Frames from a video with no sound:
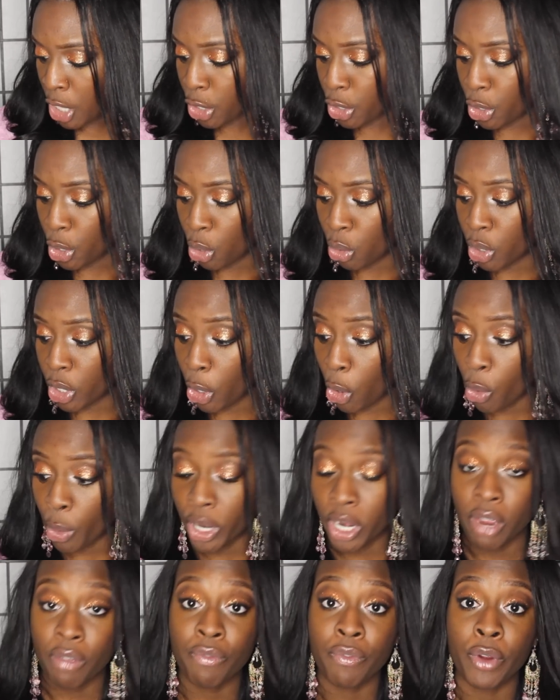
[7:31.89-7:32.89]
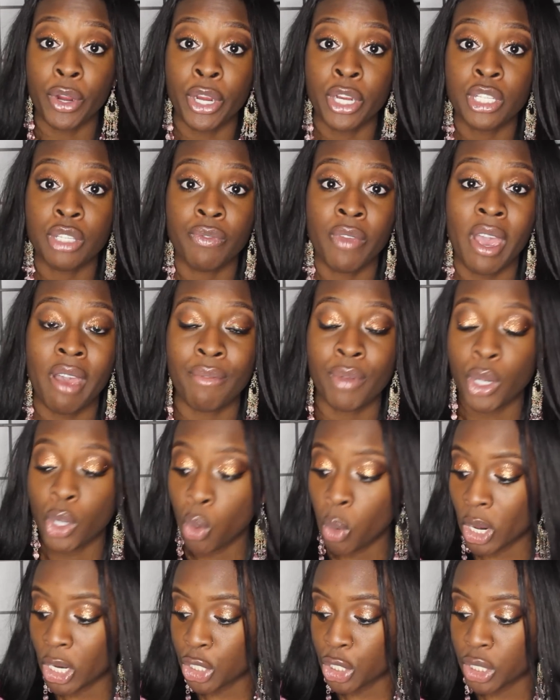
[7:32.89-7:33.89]
you know go in at first if you have any
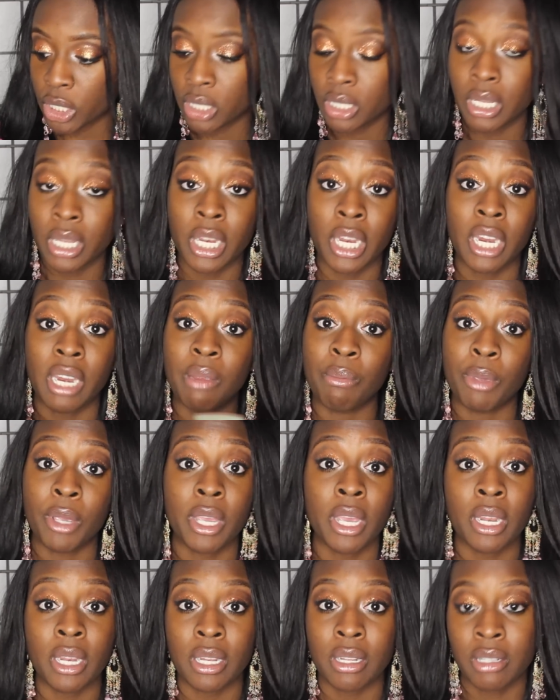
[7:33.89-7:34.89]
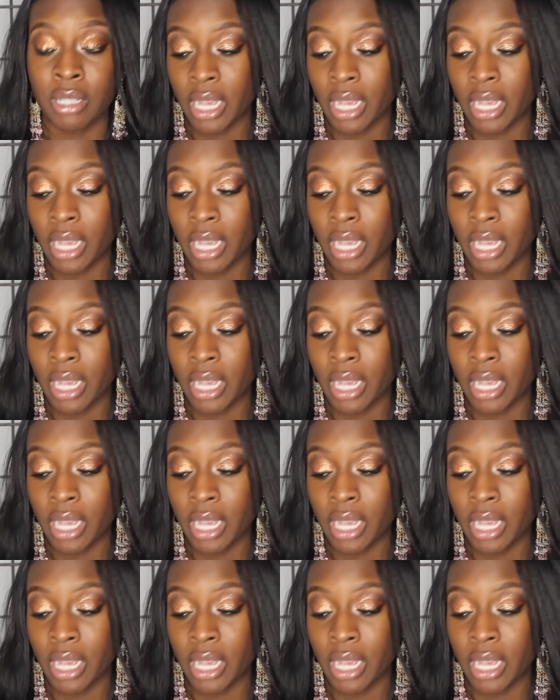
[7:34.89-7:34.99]
questions and then they begin the